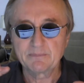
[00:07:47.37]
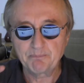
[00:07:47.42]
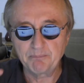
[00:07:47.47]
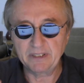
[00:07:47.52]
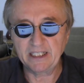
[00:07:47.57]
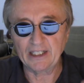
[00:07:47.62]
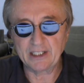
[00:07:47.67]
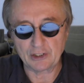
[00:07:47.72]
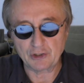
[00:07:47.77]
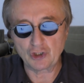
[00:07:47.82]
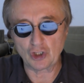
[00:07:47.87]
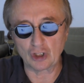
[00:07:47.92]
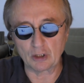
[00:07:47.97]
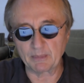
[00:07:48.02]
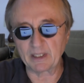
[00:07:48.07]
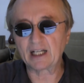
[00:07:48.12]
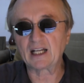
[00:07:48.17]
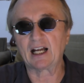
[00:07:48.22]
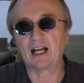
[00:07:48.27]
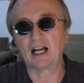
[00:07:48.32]
being a
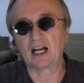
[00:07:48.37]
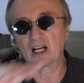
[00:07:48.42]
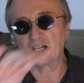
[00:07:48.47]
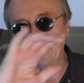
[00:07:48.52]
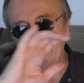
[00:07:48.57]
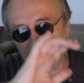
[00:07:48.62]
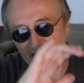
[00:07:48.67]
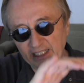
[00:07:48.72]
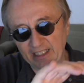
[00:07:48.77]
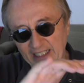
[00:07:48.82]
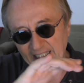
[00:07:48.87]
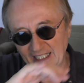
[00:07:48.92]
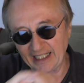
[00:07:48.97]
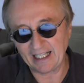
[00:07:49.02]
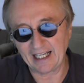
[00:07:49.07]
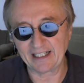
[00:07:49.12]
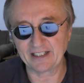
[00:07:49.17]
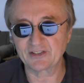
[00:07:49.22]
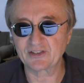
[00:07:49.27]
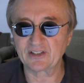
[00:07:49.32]
German car in the
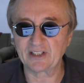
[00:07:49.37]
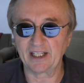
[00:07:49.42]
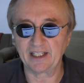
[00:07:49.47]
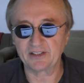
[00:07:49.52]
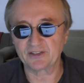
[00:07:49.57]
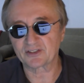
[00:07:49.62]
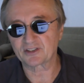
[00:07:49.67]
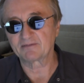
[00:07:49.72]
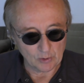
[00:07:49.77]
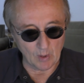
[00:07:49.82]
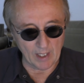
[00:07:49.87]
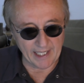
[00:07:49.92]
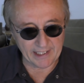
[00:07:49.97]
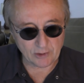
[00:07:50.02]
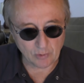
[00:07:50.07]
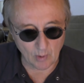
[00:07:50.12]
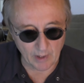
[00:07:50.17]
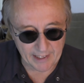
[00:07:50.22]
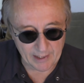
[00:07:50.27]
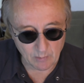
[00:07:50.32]
United States. Dwayne
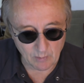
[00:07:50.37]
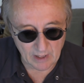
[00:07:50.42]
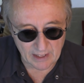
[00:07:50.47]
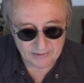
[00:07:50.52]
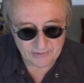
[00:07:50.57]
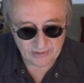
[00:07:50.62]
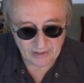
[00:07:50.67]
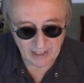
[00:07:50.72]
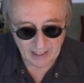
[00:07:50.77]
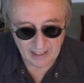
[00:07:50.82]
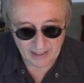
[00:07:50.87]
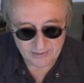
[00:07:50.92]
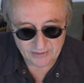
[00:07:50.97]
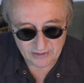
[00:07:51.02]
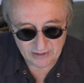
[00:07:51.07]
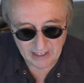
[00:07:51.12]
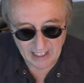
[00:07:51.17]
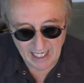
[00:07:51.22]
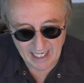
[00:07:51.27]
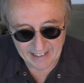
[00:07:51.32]
twenty-one says,
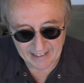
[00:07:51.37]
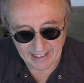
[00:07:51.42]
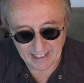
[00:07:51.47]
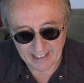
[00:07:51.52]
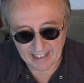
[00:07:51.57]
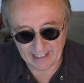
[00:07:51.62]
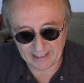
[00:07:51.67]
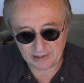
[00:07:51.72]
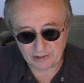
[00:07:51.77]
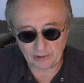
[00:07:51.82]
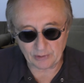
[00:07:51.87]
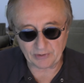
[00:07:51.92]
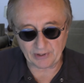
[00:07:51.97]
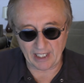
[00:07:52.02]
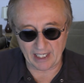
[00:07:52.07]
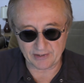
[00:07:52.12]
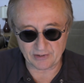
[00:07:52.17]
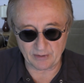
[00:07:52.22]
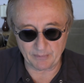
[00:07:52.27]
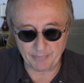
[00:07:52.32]
Scotty, I got a two
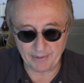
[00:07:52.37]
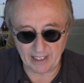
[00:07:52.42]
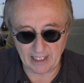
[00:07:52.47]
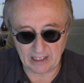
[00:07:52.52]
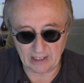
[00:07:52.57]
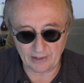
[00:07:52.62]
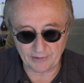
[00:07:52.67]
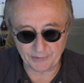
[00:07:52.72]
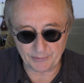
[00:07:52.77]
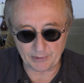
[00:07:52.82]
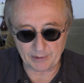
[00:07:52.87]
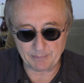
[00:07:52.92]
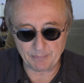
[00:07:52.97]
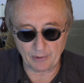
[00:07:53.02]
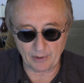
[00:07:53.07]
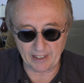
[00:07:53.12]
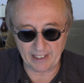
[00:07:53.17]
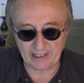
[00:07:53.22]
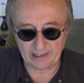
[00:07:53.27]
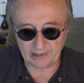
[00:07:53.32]
thousand Impala three
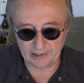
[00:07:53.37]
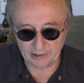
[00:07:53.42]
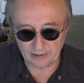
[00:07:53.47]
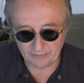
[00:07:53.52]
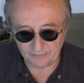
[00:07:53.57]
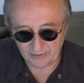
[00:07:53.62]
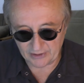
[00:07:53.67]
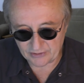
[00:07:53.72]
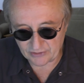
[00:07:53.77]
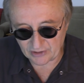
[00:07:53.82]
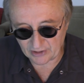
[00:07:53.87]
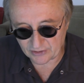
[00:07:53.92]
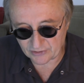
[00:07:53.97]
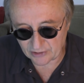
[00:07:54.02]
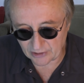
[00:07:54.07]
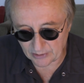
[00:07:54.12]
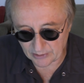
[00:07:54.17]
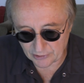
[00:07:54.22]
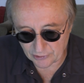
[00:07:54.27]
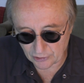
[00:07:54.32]
point eight liter V six
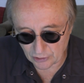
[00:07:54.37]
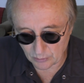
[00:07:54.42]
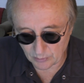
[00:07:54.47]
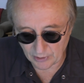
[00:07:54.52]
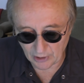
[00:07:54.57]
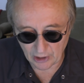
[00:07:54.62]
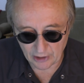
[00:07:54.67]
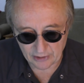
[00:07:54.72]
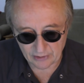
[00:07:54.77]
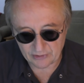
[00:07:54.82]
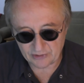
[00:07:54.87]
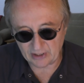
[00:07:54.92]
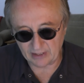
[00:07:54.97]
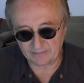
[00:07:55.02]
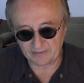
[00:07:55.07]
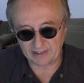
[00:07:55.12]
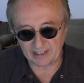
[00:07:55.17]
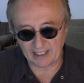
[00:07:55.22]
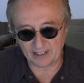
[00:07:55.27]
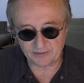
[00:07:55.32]
Series two with one hundred
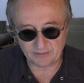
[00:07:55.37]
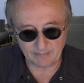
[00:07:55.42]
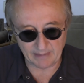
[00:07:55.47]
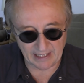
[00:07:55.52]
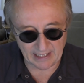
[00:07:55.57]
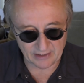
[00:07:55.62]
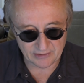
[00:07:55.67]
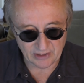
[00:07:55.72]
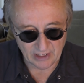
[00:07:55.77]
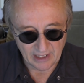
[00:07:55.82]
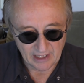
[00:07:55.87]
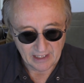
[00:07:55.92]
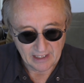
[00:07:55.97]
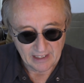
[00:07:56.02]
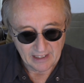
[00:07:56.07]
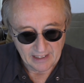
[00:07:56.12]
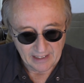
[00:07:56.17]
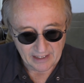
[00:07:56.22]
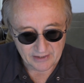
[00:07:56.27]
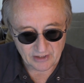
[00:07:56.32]
seven thousand miles.
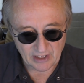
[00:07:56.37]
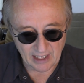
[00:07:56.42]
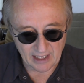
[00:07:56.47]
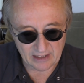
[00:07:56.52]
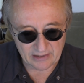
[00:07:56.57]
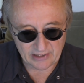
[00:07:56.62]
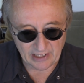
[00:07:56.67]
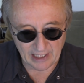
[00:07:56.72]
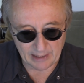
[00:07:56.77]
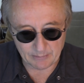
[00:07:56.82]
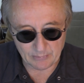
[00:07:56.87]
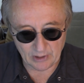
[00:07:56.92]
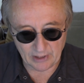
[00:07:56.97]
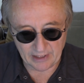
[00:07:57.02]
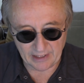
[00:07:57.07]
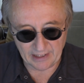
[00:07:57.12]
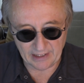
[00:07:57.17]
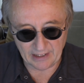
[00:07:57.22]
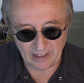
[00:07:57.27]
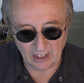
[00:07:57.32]
It's a hard time
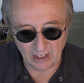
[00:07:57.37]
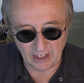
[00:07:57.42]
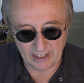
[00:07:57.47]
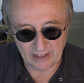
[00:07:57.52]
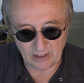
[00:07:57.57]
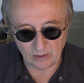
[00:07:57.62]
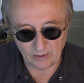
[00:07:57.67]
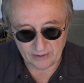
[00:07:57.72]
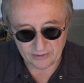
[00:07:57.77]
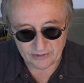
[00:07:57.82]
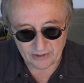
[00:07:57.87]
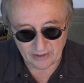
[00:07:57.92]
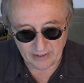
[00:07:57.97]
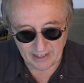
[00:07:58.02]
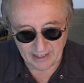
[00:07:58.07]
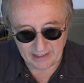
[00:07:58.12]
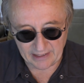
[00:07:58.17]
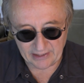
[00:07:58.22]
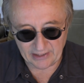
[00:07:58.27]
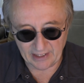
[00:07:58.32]
running it idle. Is there
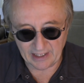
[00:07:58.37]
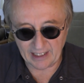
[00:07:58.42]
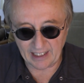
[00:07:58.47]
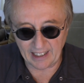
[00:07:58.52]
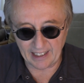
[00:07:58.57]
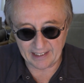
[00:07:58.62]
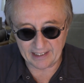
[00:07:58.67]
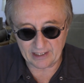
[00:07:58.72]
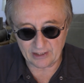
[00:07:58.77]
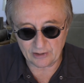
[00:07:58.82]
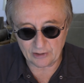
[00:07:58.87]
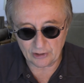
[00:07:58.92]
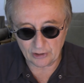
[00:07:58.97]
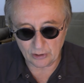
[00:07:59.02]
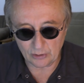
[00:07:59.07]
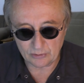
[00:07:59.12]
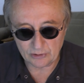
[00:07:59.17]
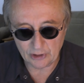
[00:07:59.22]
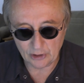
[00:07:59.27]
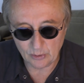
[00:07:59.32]
anything I can
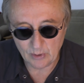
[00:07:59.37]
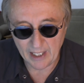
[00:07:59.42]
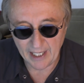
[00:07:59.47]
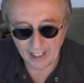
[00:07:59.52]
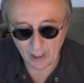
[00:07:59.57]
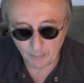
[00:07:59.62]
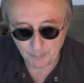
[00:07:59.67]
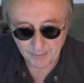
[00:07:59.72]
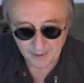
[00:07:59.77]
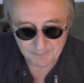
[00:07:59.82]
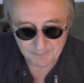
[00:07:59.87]
do to help